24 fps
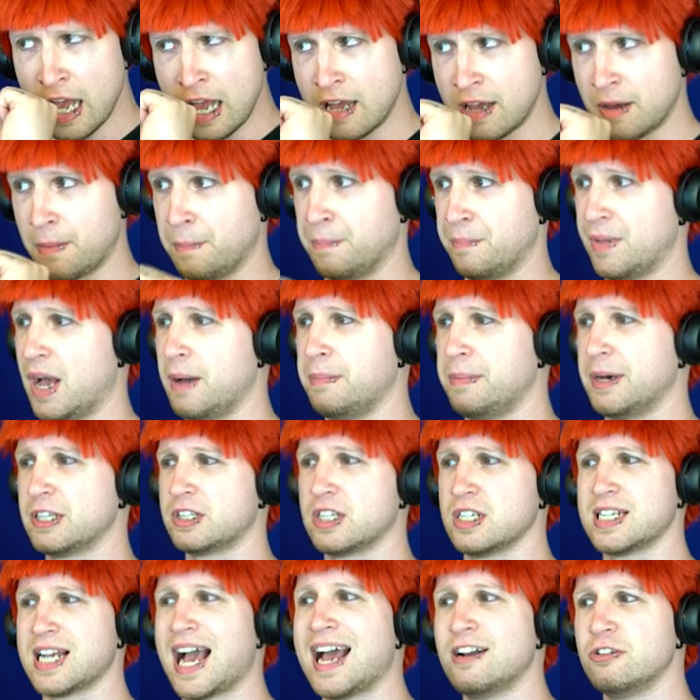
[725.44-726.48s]
about
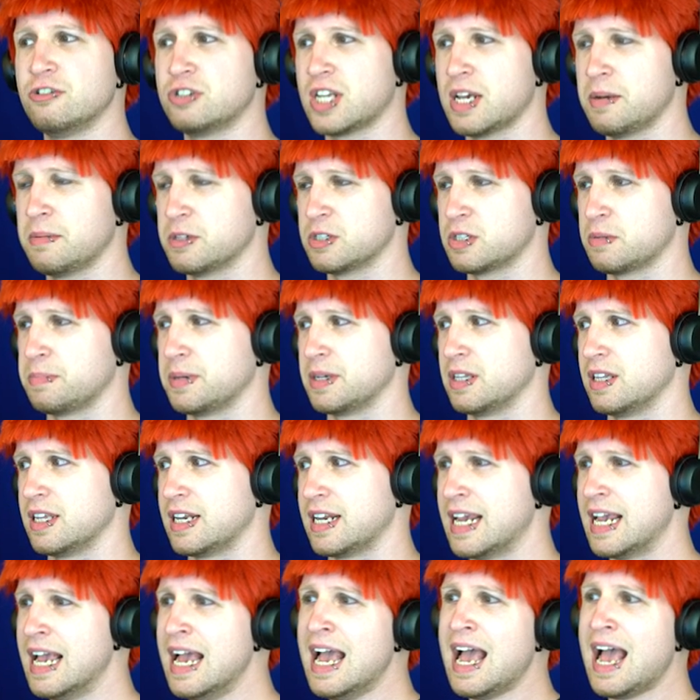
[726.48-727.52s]
the Dino Tamer's
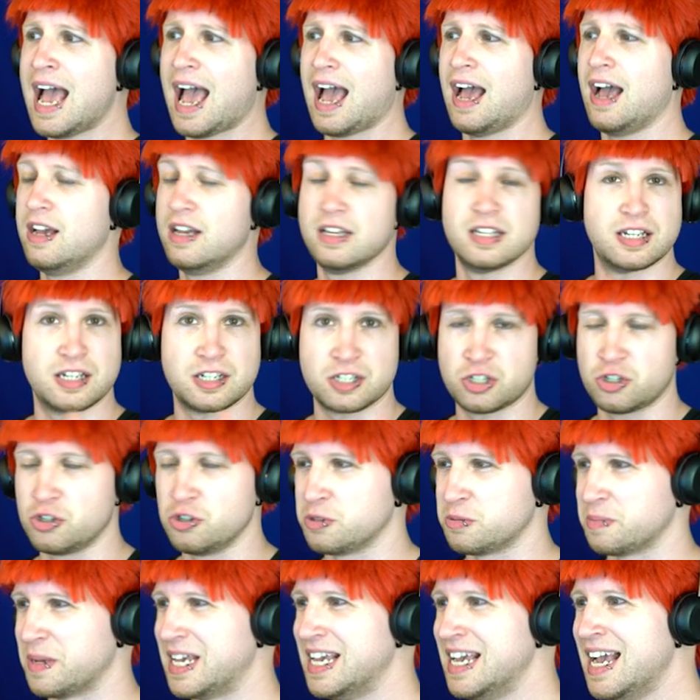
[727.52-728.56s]
ability,
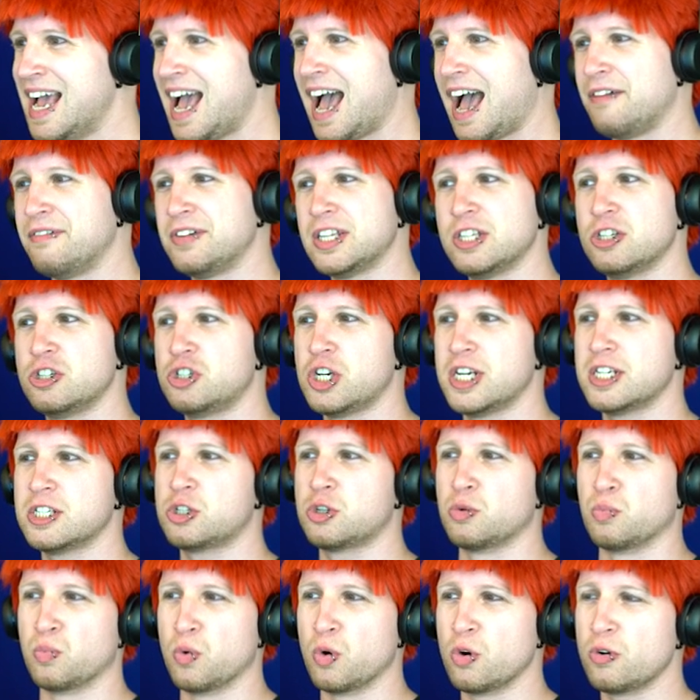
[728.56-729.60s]
excuse me, having the chance
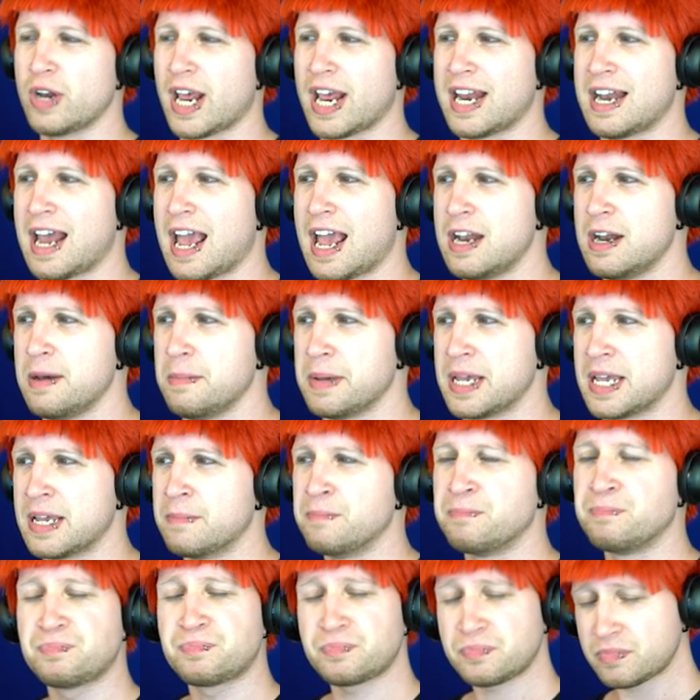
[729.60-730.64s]
to root an enemy
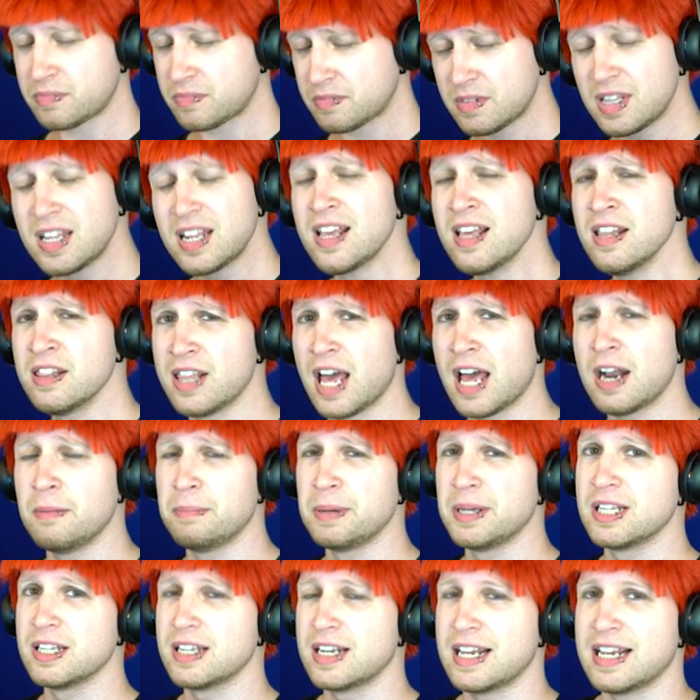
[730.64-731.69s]
that
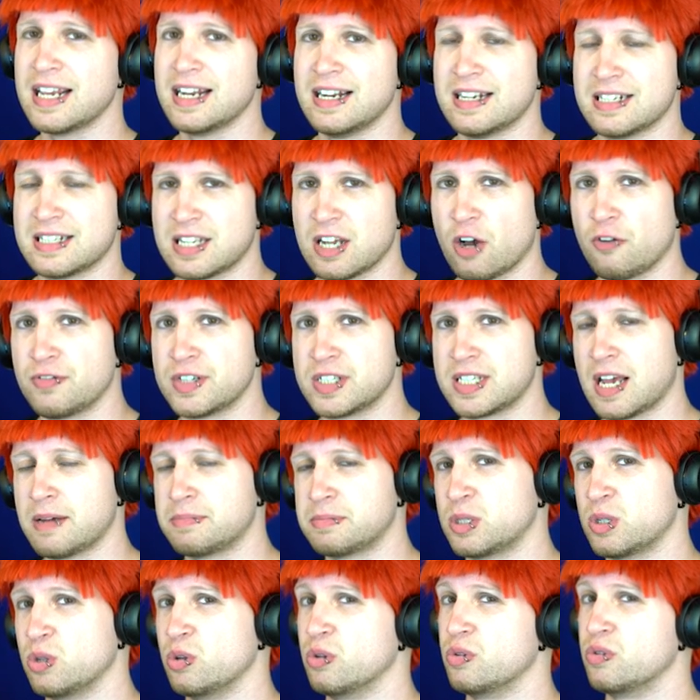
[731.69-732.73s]
ability in itself is
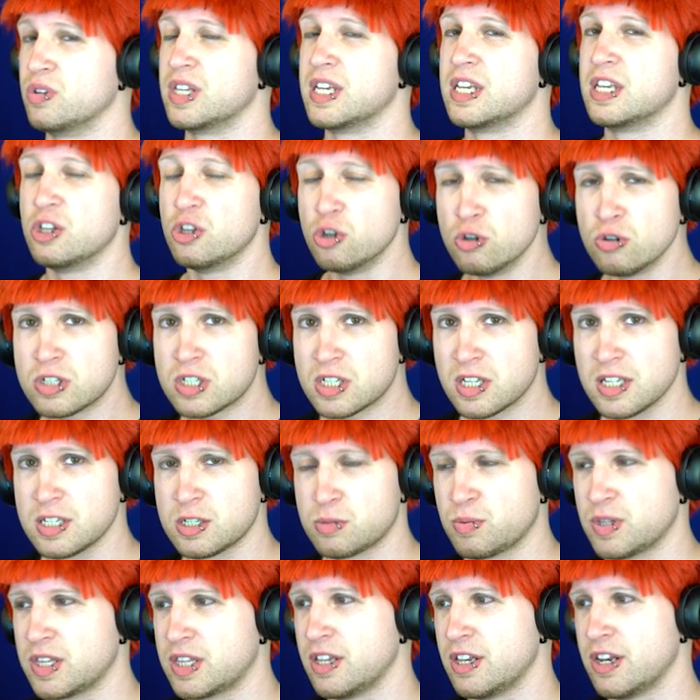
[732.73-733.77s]
absolutely
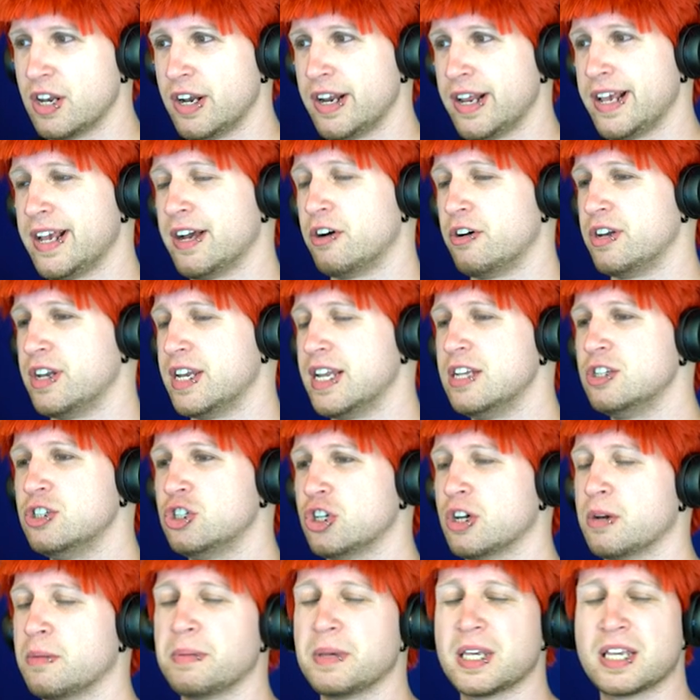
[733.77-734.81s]
useless with the Neon
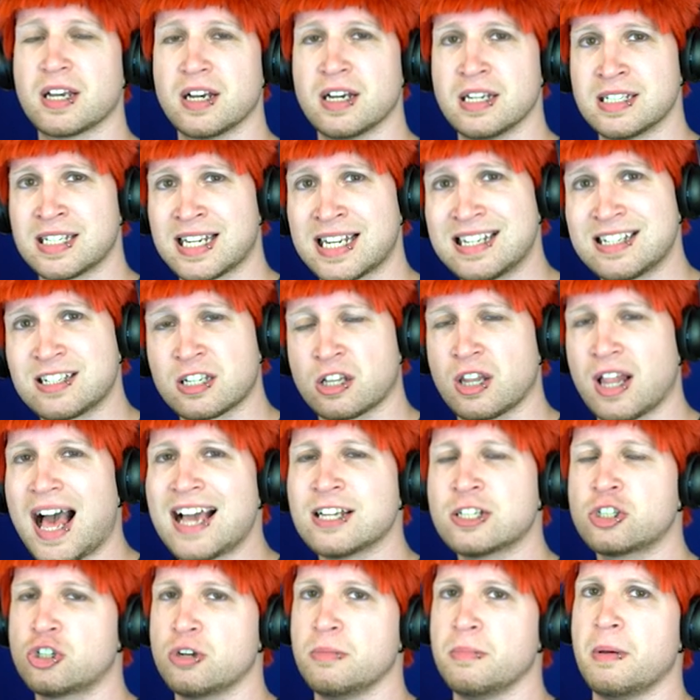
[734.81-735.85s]
Ninja because his
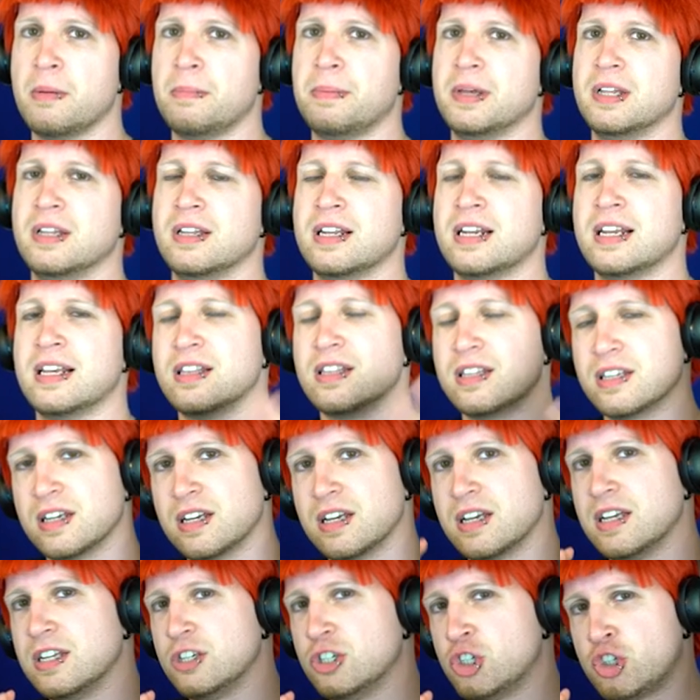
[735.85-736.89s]
class gem ability,
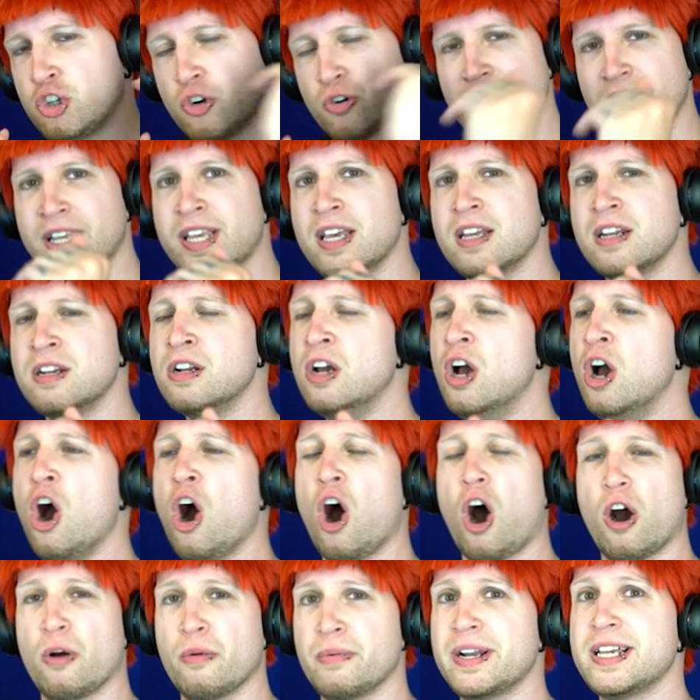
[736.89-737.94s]
the Shuriken,
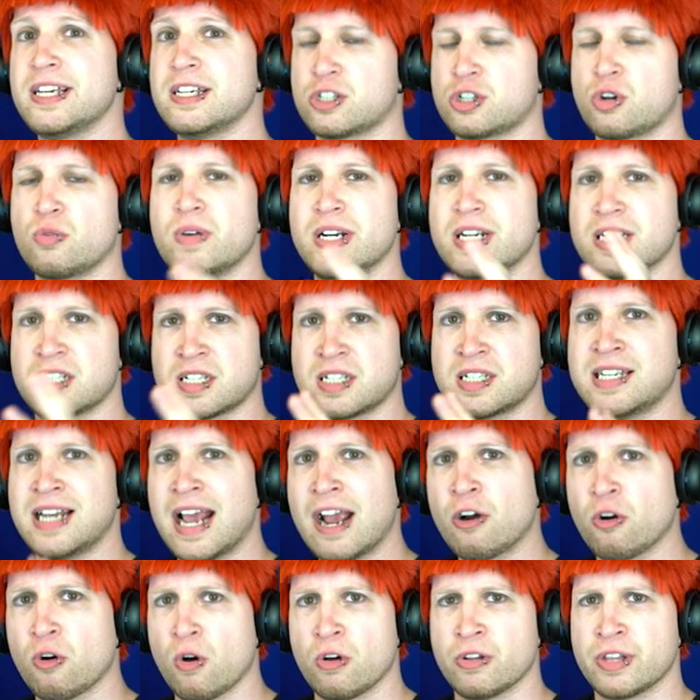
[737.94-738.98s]
already is going to
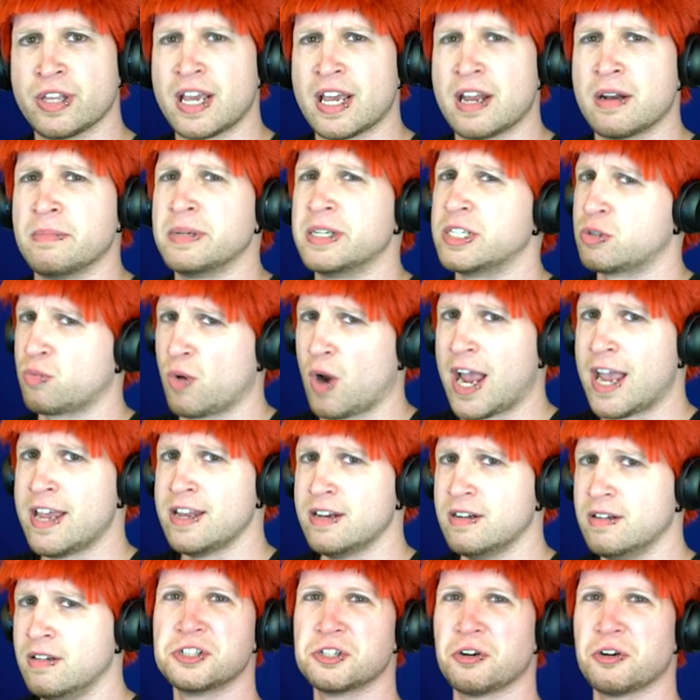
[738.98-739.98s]
snare all the enemies, right?